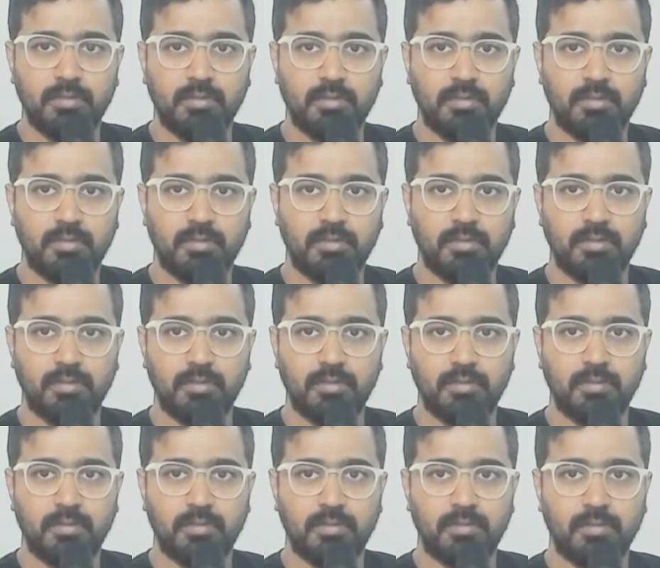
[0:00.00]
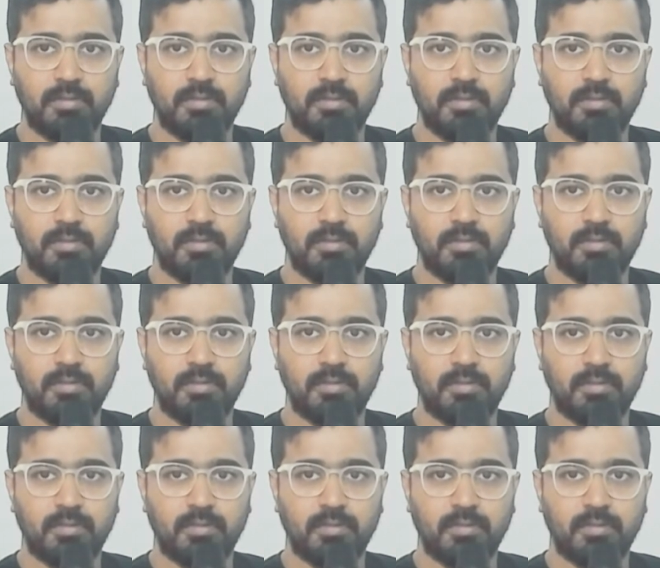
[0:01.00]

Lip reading: Nothing is said.